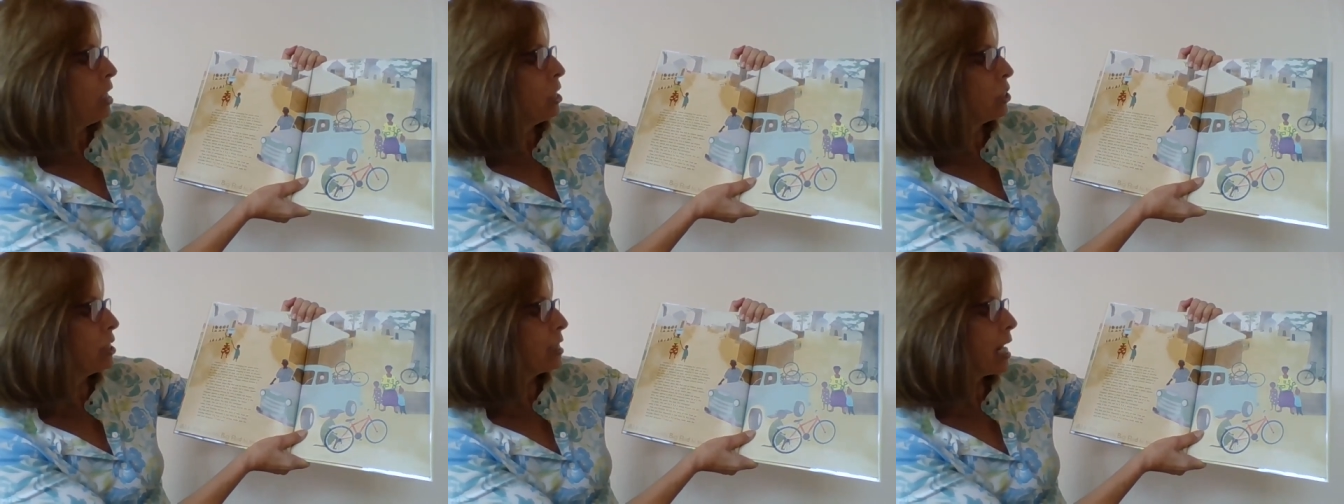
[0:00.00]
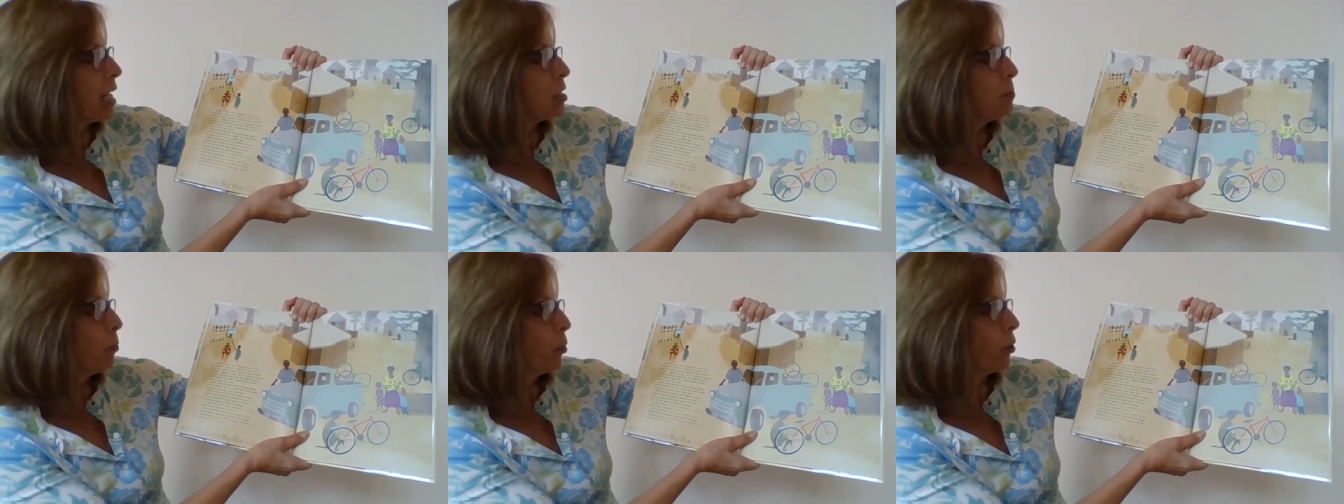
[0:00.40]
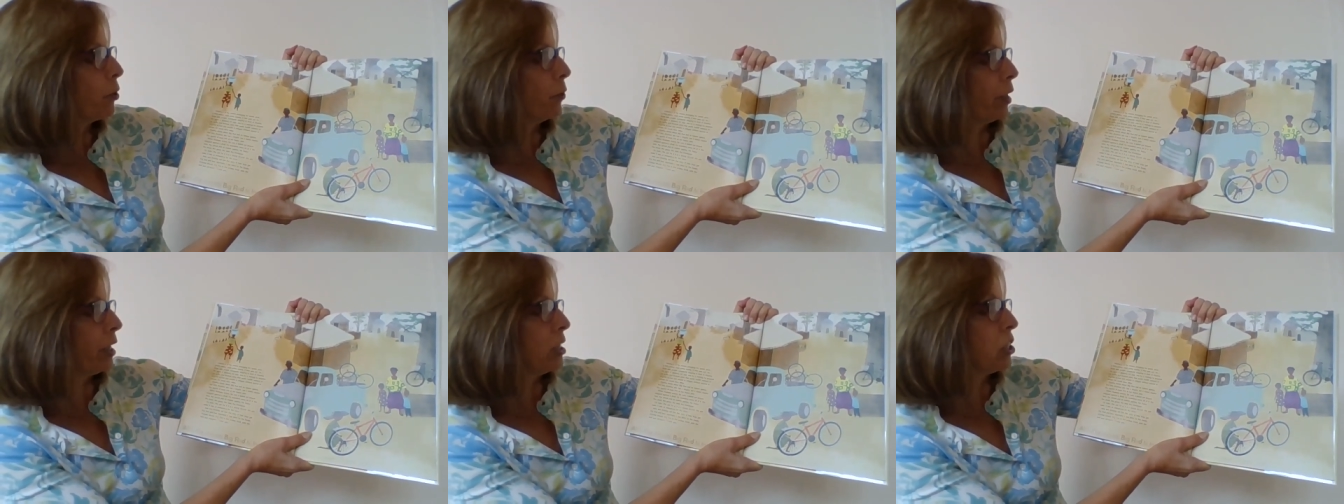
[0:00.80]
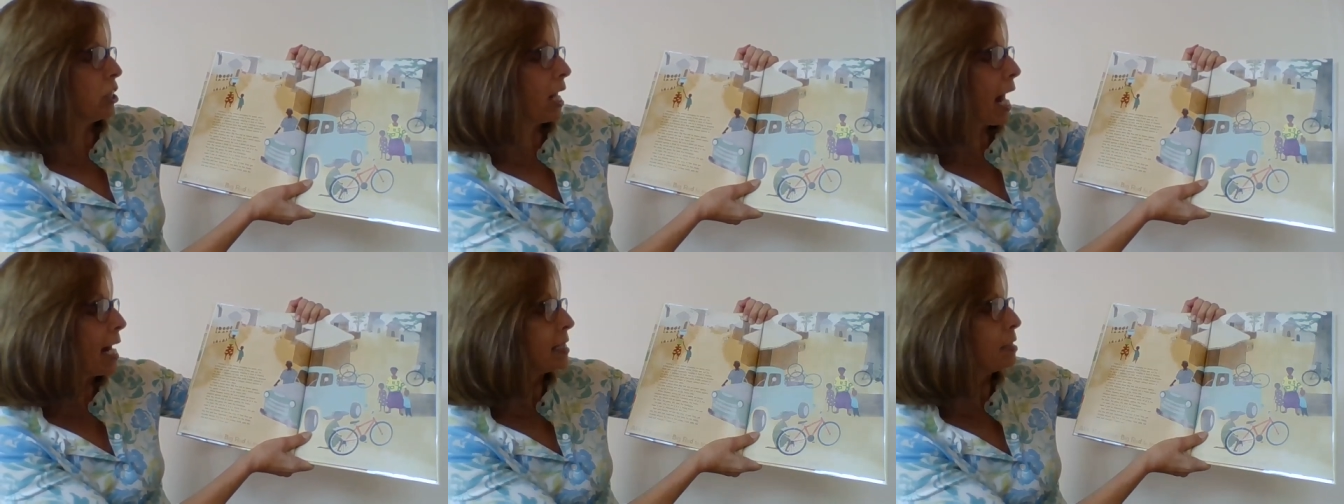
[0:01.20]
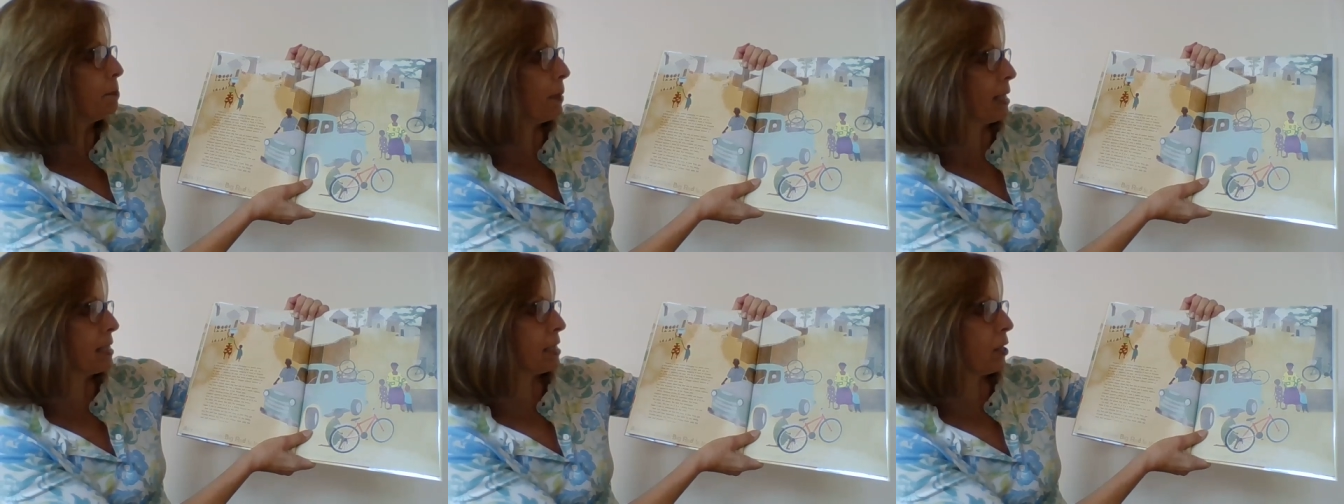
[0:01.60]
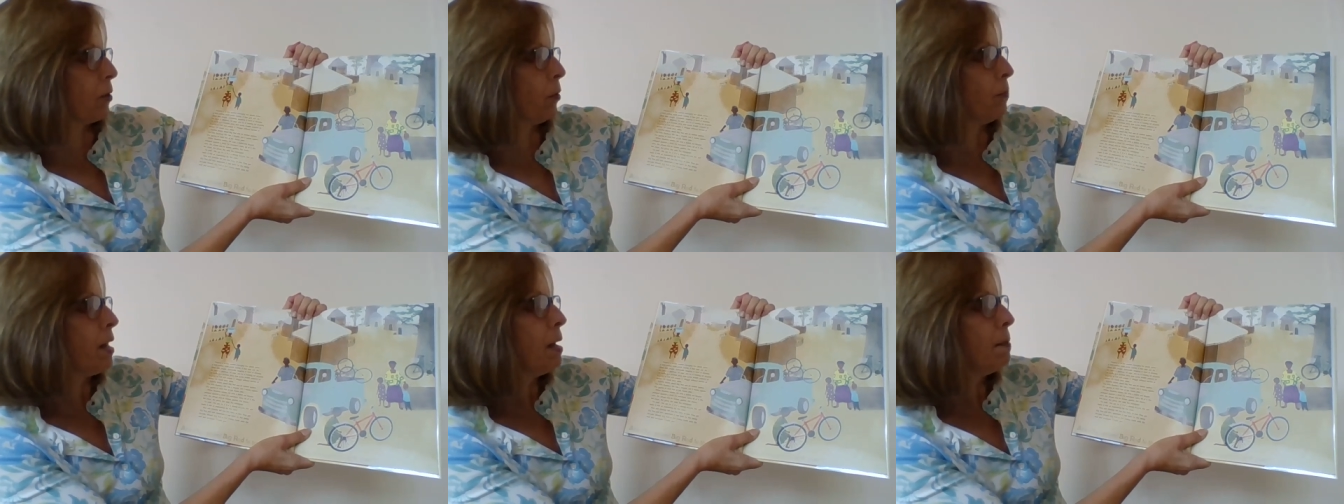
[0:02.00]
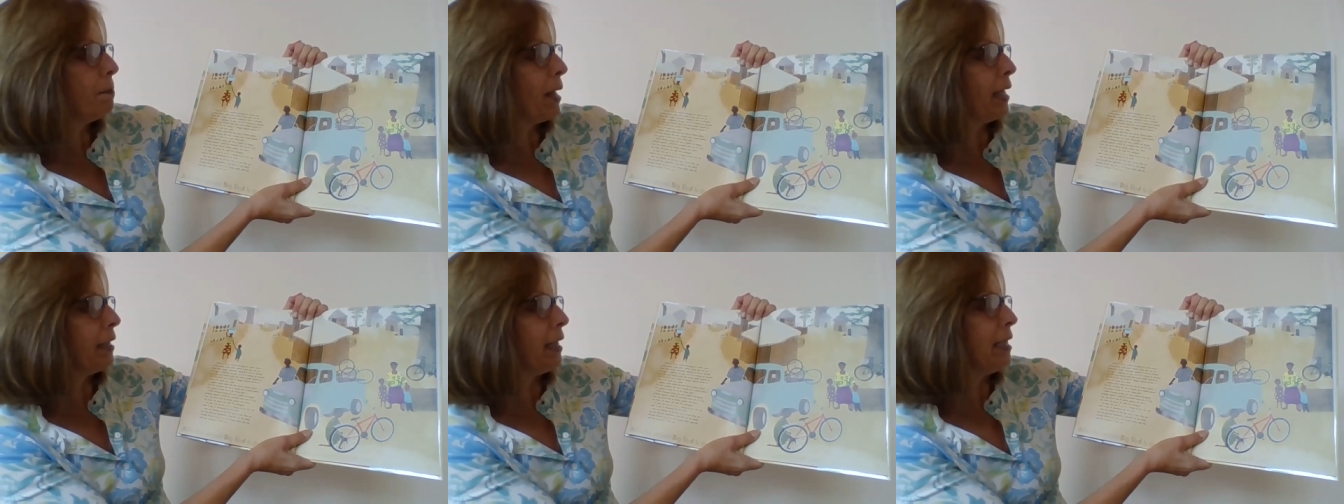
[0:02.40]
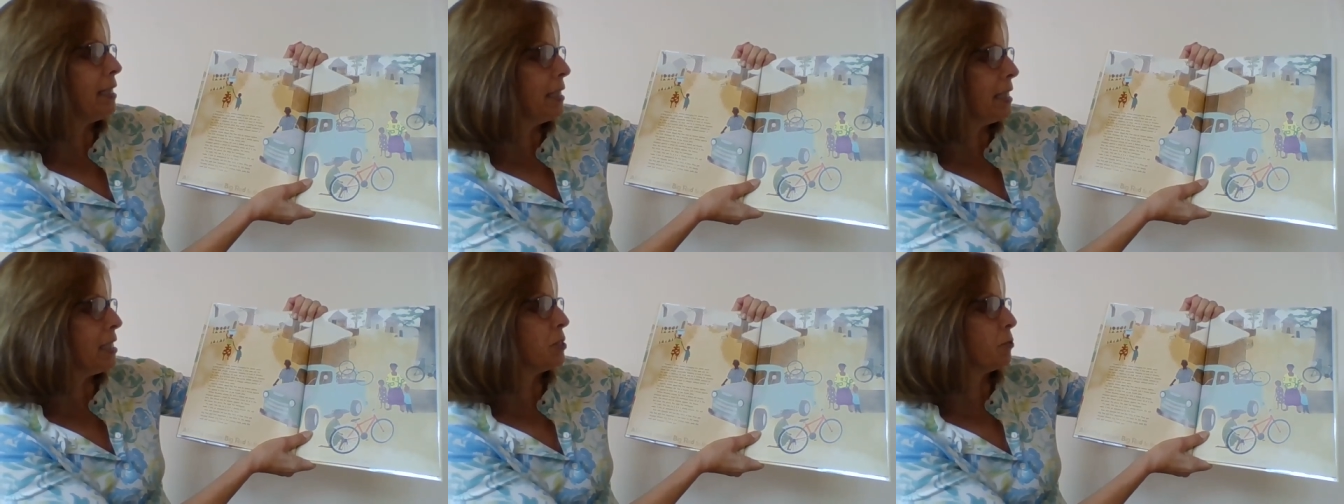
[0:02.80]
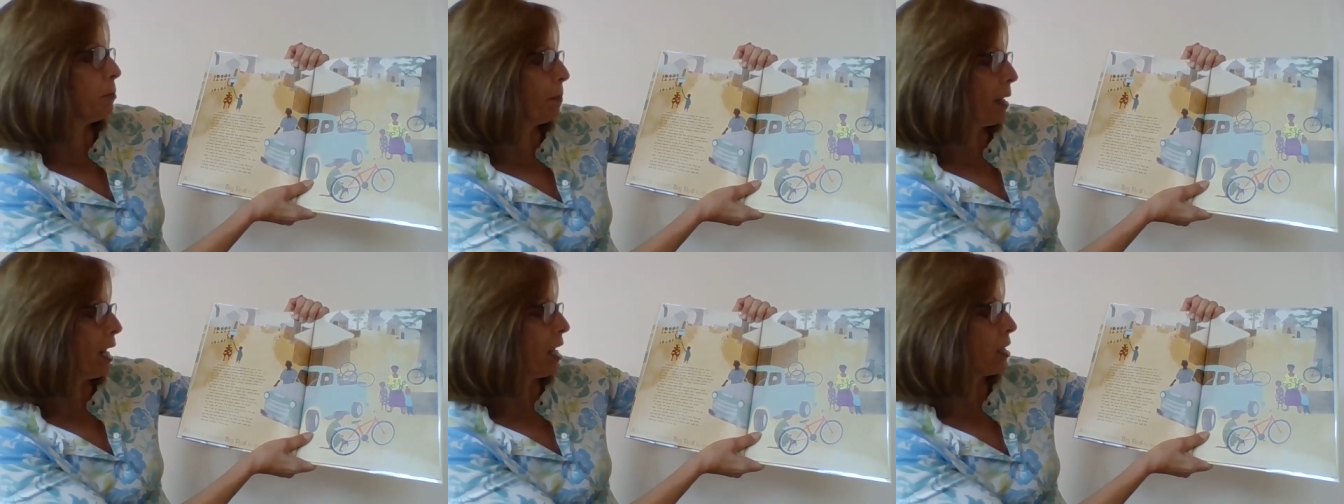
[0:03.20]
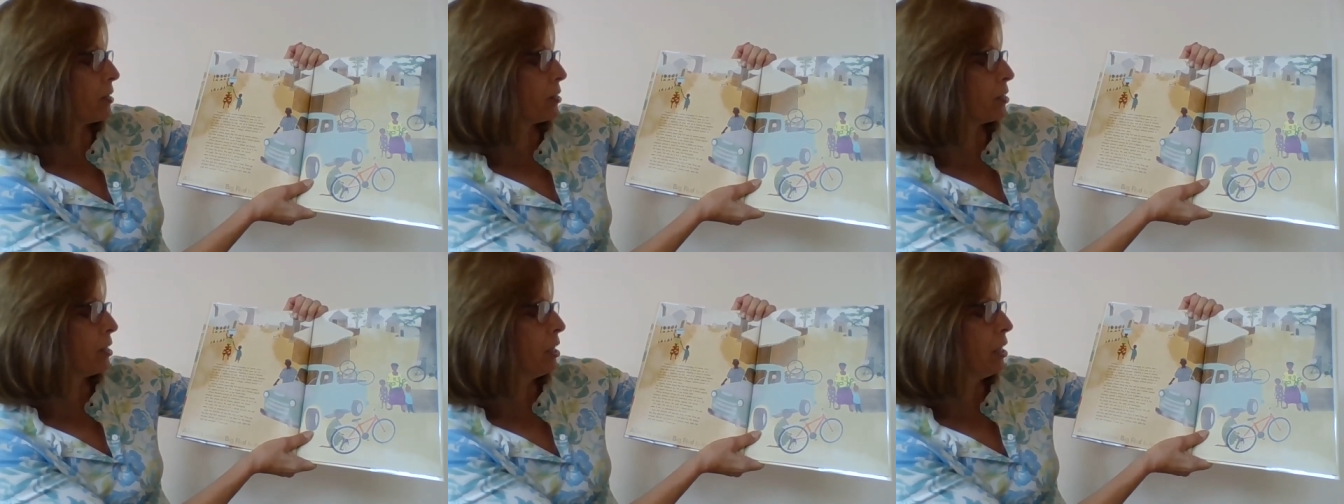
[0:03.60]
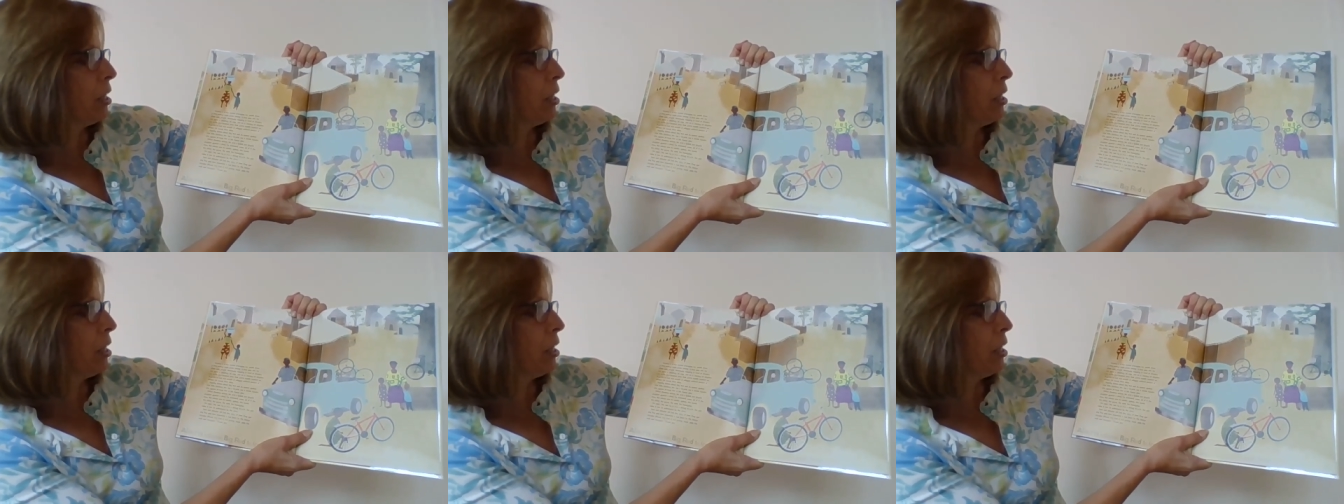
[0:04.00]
She tells Borkery she has a bicycle, but it needs repairs.